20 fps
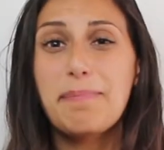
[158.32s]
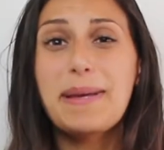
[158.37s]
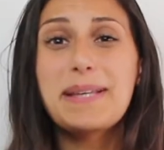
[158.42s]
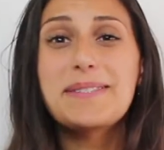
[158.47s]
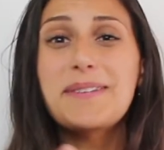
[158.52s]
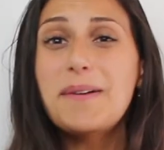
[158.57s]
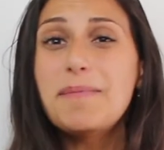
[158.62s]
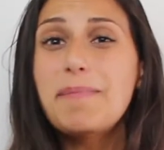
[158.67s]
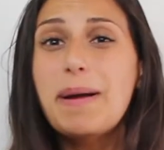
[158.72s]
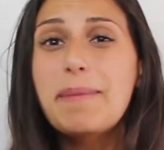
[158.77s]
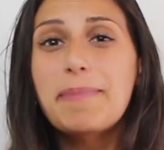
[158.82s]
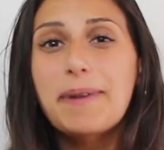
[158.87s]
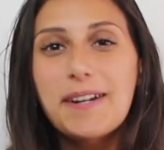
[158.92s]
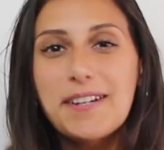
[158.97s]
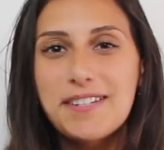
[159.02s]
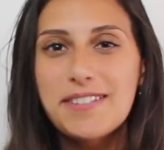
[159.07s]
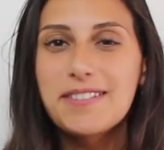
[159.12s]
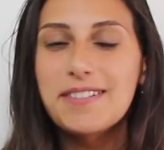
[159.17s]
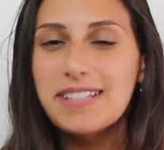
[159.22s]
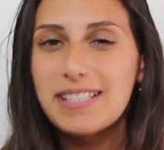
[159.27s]
Based on my
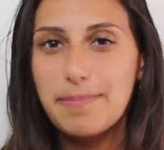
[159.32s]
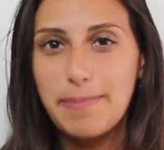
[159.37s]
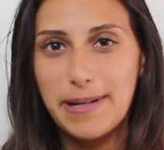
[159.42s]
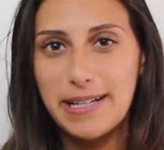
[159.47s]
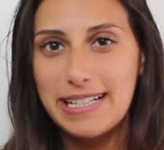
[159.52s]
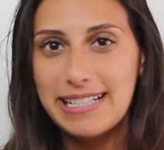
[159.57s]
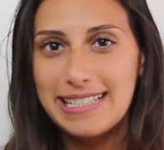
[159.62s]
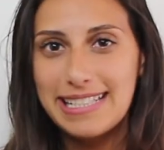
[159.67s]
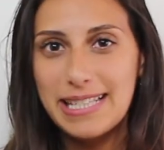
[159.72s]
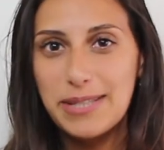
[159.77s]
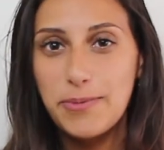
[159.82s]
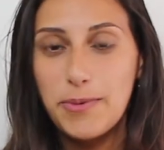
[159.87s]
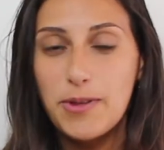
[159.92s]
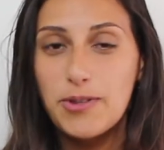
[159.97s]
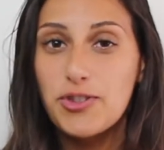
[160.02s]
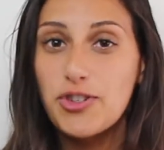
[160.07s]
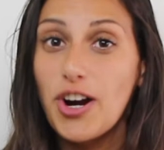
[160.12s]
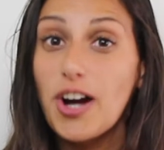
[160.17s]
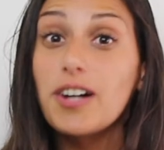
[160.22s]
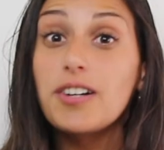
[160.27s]
personal experiences
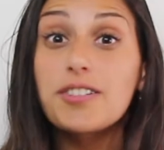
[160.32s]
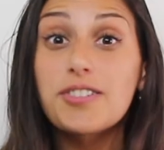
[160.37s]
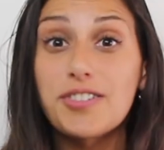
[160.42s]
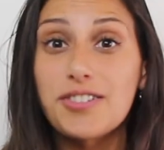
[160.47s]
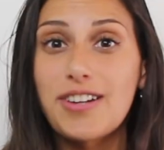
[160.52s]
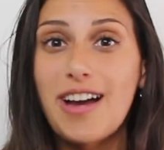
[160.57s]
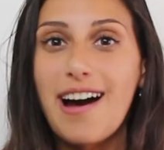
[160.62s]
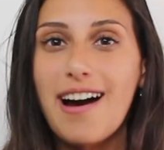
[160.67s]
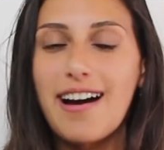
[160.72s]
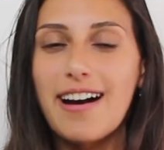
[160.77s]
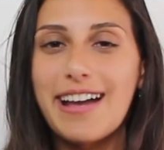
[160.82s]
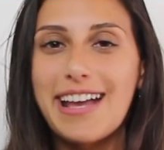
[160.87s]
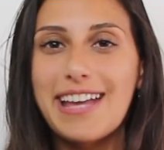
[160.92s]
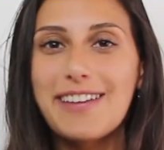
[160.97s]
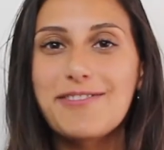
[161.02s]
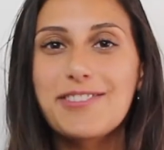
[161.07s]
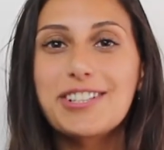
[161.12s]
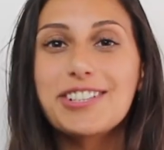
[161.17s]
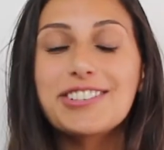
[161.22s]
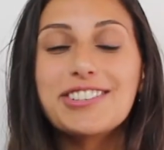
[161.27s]
with Charles Shaw,
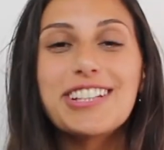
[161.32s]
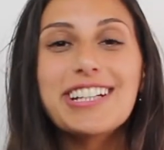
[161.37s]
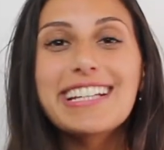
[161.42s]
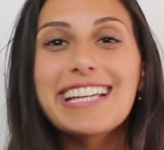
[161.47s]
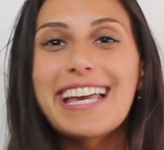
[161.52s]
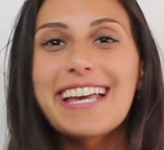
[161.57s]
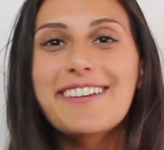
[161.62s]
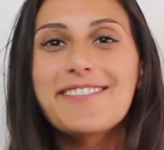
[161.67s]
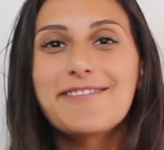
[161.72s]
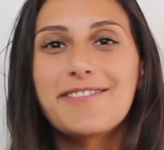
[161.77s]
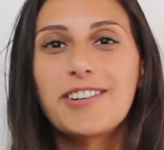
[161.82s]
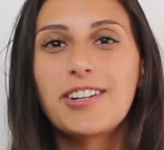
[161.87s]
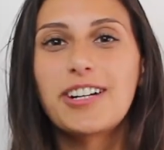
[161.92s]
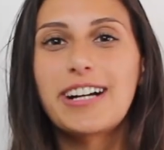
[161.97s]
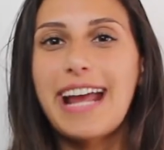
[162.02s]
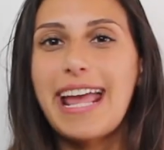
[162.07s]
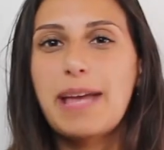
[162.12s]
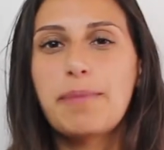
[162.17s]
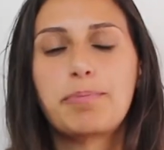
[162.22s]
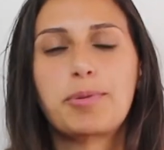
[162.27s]
if you're looking
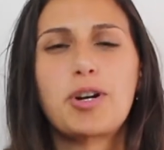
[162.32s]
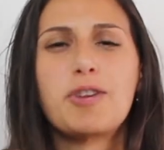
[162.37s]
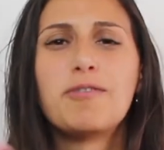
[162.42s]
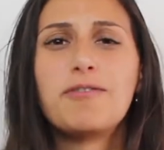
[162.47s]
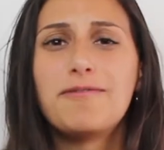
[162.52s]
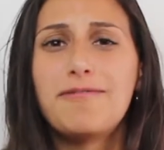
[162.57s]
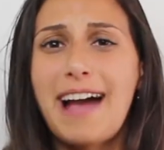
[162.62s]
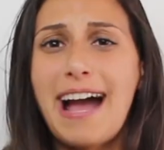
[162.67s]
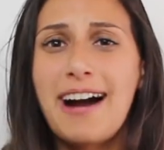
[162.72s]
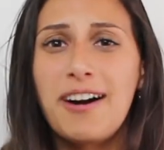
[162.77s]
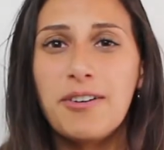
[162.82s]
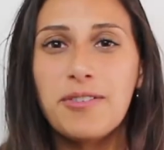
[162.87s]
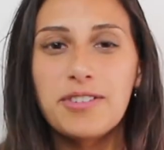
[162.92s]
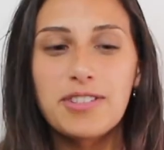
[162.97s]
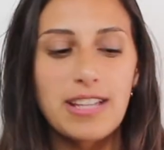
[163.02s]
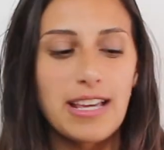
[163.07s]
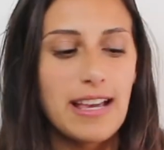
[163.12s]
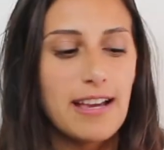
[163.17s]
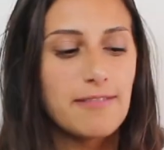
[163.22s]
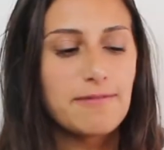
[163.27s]
for a
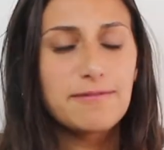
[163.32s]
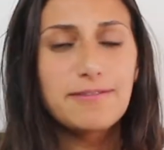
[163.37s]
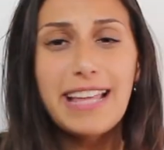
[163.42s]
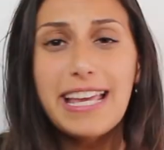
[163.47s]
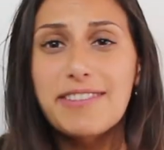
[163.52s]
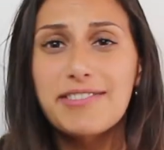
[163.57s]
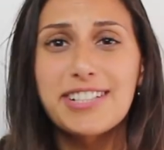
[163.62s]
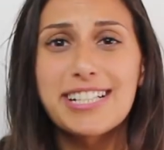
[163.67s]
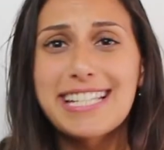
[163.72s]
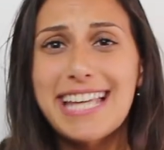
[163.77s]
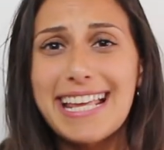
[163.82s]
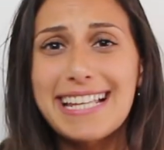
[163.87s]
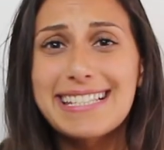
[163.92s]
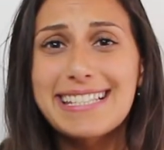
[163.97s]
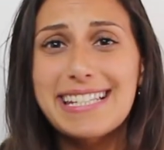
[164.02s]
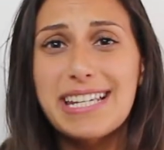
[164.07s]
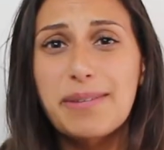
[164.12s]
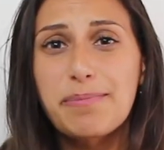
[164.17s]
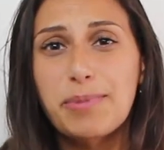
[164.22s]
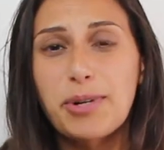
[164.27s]
profound flavor
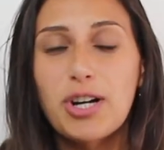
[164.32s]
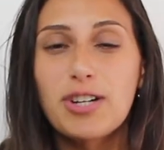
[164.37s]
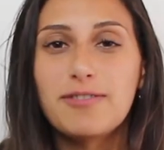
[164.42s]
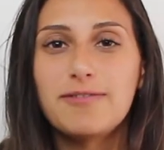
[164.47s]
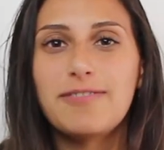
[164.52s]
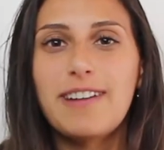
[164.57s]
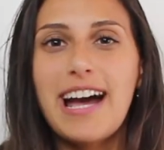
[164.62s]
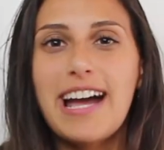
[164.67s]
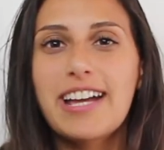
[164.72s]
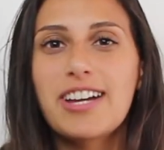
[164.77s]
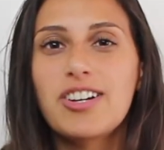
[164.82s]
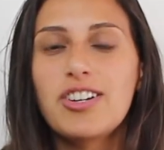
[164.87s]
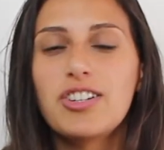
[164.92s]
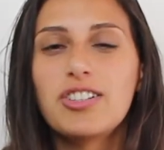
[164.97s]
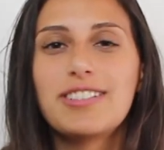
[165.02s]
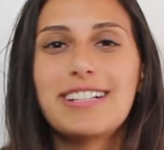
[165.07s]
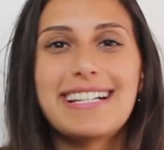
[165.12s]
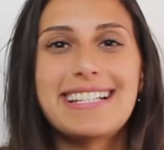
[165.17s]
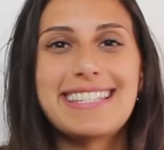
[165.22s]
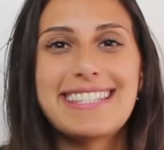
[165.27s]
tasting
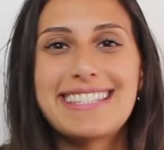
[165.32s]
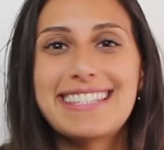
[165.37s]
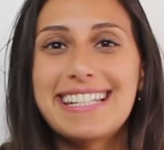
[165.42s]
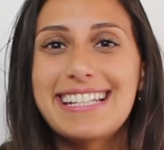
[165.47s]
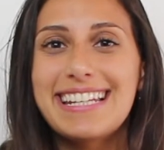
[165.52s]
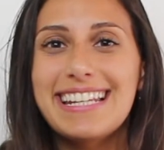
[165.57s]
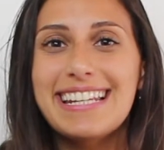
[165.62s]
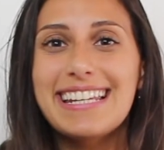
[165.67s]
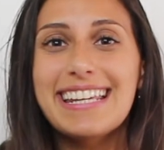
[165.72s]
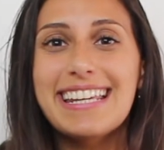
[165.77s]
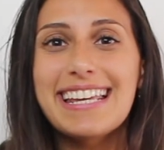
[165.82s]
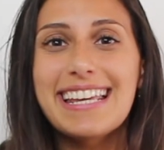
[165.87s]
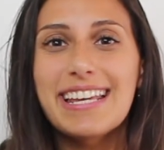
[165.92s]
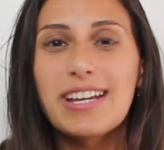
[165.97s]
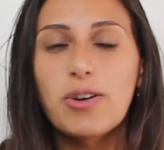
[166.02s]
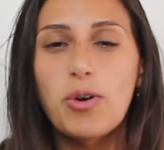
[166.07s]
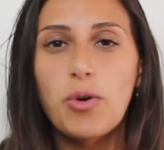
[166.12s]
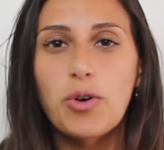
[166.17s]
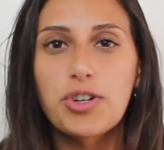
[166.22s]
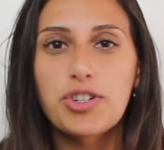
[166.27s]
profile,
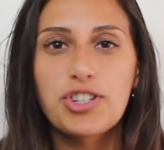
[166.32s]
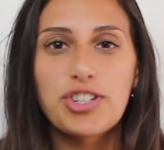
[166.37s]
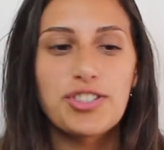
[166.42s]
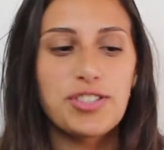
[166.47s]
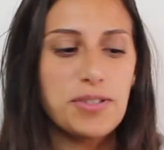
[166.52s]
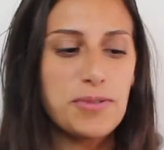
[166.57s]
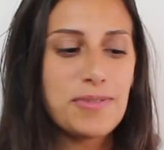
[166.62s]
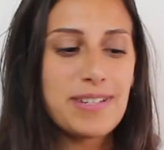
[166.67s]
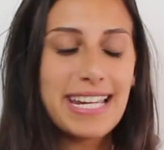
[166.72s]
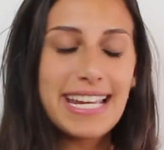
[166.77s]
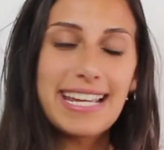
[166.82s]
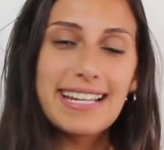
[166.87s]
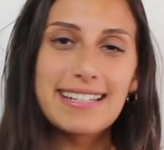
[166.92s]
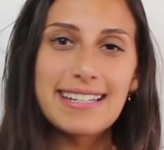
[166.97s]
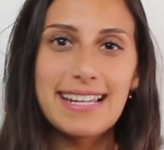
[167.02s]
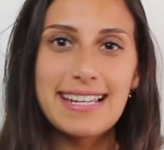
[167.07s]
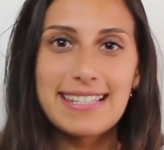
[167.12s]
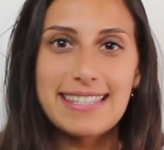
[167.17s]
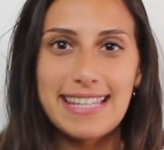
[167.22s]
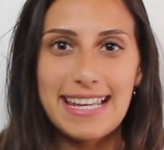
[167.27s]
acidity, or just
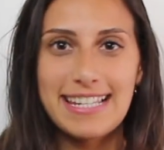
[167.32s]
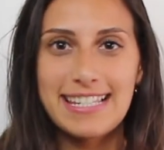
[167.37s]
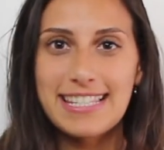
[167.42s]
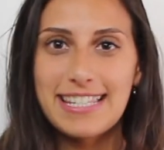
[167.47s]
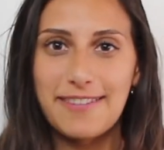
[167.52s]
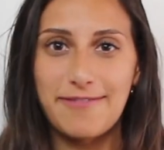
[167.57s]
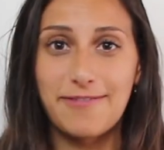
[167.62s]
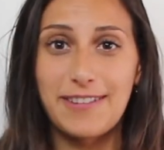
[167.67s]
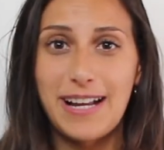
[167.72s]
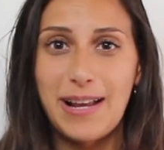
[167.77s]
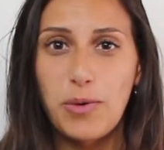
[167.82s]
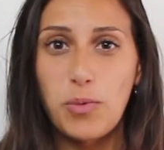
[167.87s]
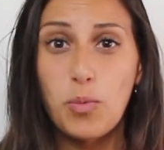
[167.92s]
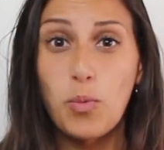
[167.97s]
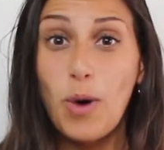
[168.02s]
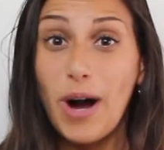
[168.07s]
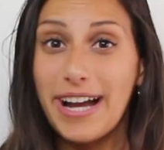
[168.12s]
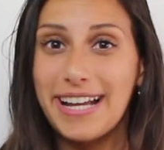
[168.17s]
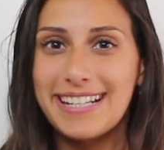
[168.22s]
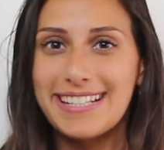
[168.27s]
uniqueness in different
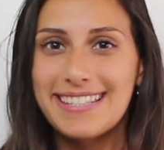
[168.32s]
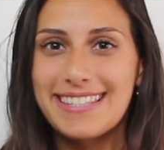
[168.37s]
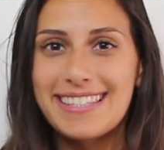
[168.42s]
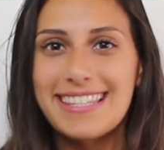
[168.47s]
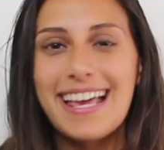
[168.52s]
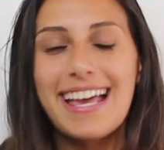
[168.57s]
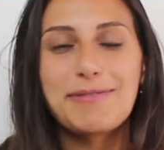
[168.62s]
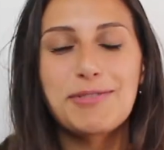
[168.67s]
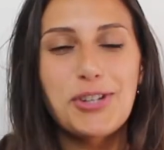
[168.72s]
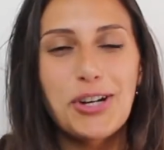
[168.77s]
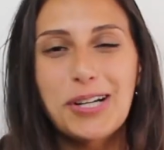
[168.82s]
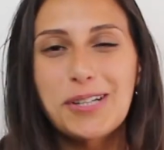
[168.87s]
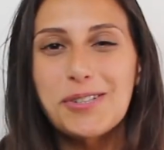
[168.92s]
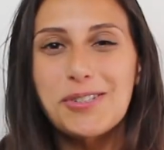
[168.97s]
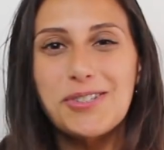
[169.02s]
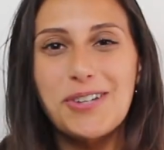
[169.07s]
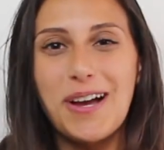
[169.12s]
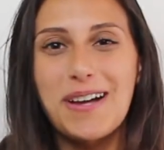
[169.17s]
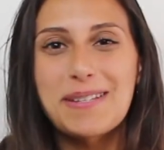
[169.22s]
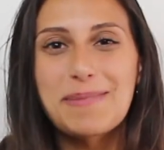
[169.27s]
wines,
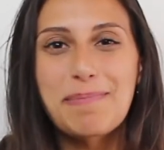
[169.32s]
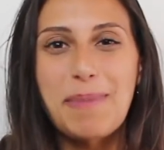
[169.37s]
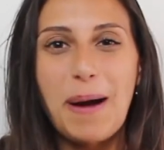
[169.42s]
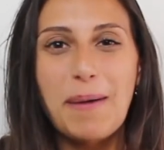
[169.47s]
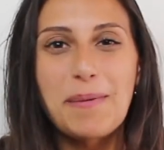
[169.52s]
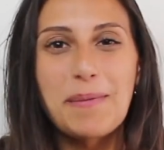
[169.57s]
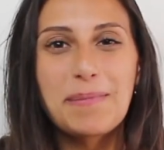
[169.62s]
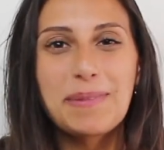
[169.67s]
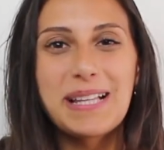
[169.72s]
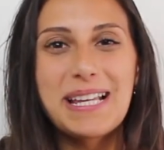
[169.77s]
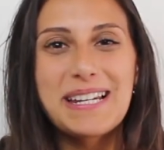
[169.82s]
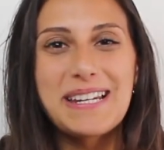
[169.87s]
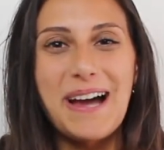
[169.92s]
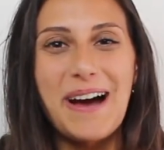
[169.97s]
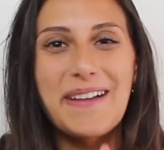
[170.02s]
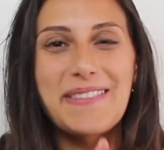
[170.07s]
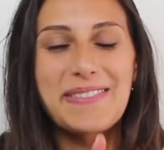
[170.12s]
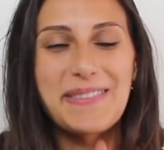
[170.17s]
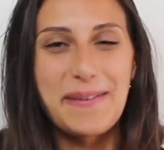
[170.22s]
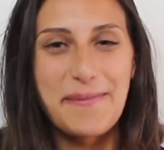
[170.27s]
Charles Shaw is probably
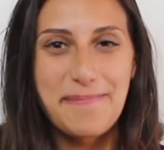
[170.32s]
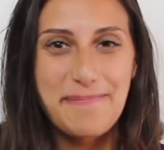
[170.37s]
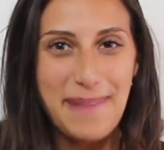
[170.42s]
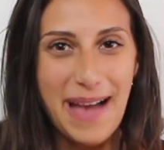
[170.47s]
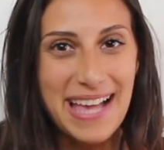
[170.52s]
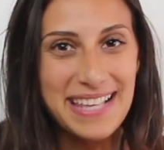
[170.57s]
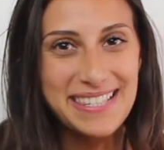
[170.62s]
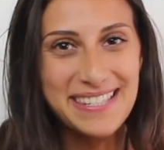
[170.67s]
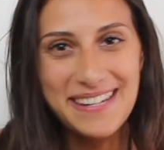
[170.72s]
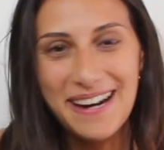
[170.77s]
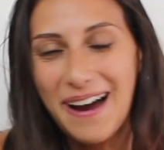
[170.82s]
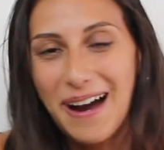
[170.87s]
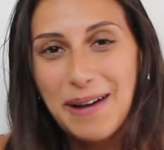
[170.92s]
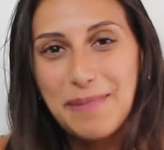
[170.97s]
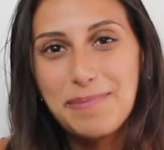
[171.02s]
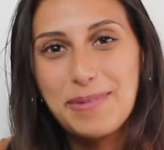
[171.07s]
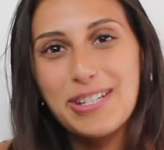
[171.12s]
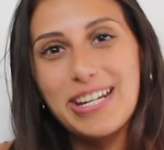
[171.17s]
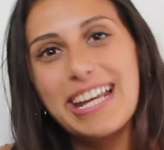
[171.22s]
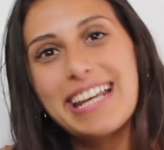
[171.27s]
not the best
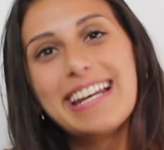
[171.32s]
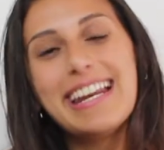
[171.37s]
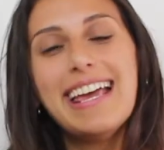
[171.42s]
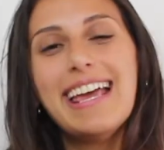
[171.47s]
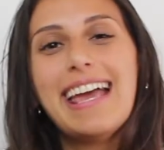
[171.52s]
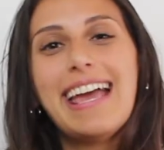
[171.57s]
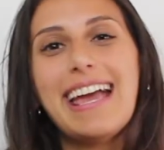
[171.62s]
option,